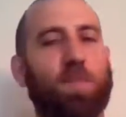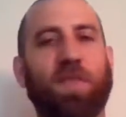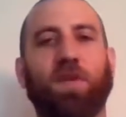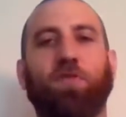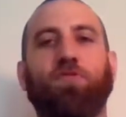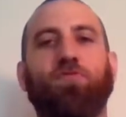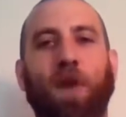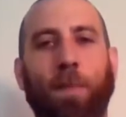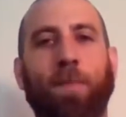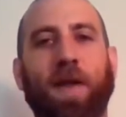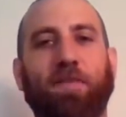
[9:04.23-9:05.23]
the
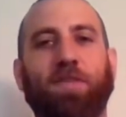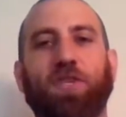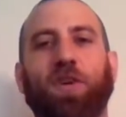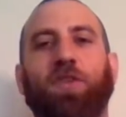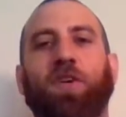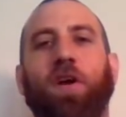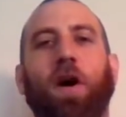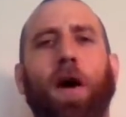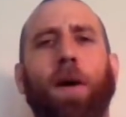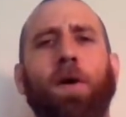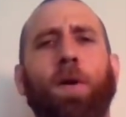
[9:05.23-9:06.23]
crap out of each other.
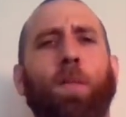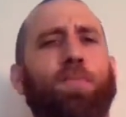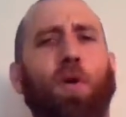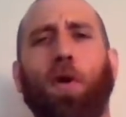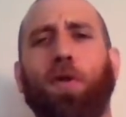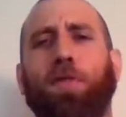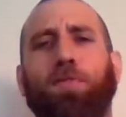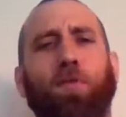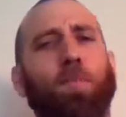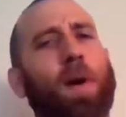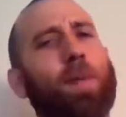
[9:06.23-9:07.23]
Braun
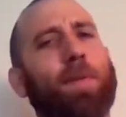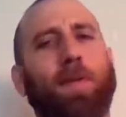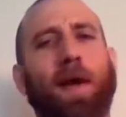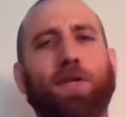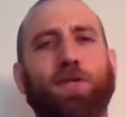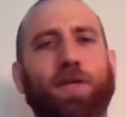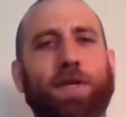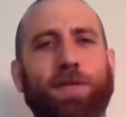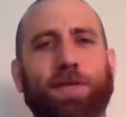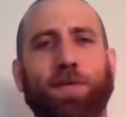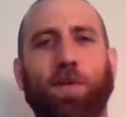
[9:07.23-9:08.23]
threw Bobby Lashley
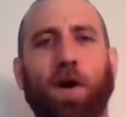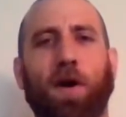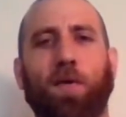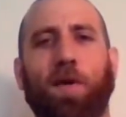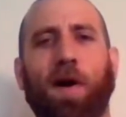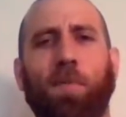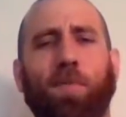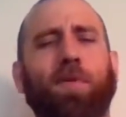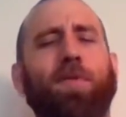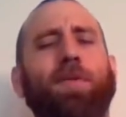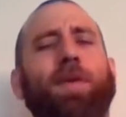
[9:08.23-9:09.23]
into I
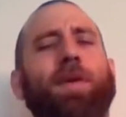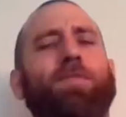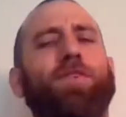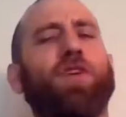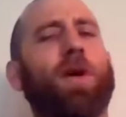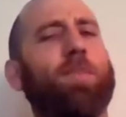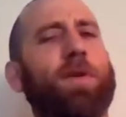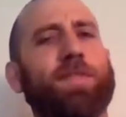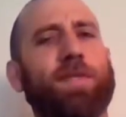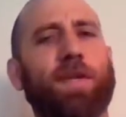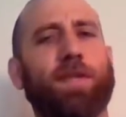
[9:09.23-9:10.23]
believe the
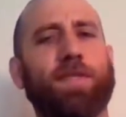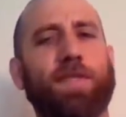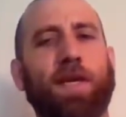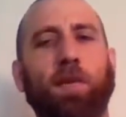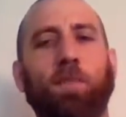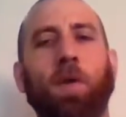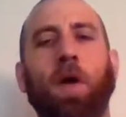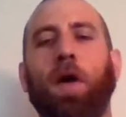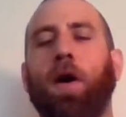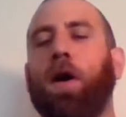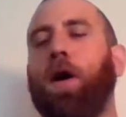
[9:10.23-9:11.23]
Japanese announce team.
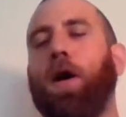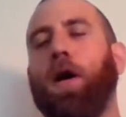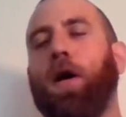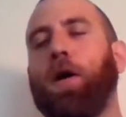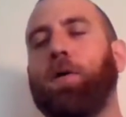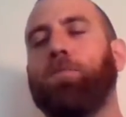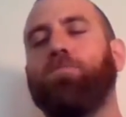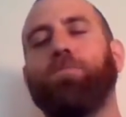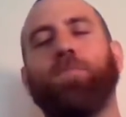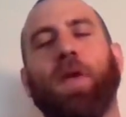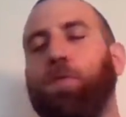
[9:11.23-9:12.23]

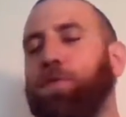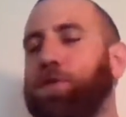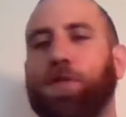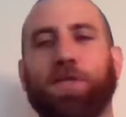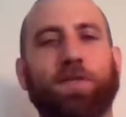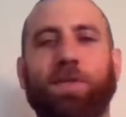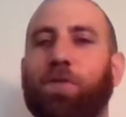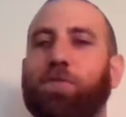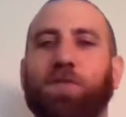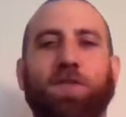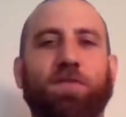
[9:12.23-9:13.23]
It was just
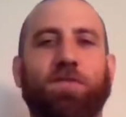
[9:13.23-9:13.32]
a